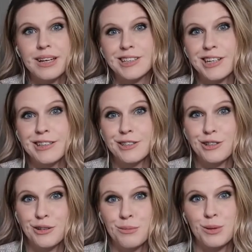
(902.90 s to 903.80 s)

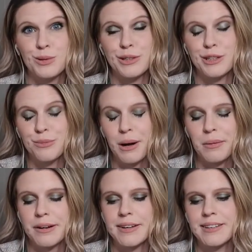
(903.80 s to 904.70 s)
changed Dumbledore, you
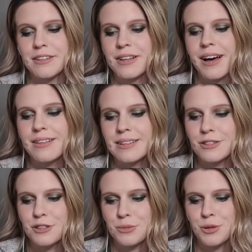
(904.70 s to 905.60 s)
probably already know that.
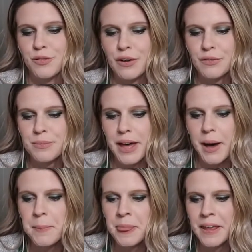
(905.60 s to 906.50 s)
Let's just move on from
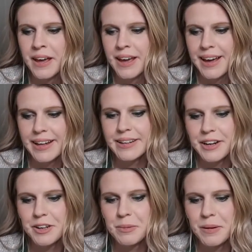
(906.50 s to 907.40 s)
that. And
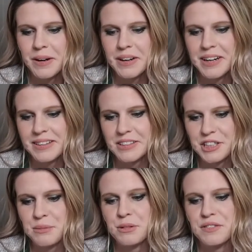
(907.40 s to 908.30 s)
Harry Potter and the
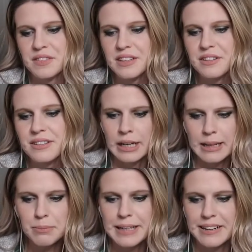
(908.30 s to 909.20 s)
Chamber of Secrets.
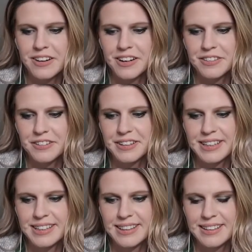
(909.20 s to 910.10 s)
He played Arthur
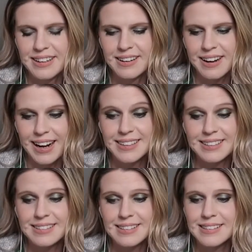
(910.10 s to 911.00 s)
in the
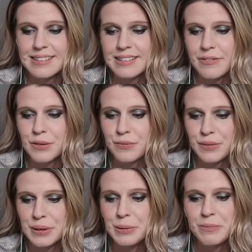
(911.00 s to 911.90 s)
1967
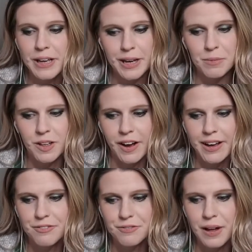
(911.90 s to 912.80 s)
film
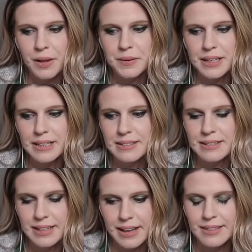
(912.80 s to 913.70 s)
Camelot. Following his
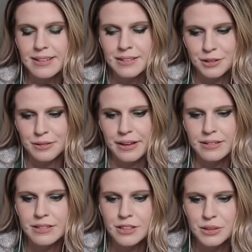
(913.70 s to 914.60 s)
death in
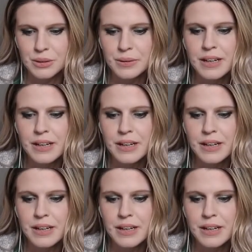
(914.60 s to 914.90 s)
2002,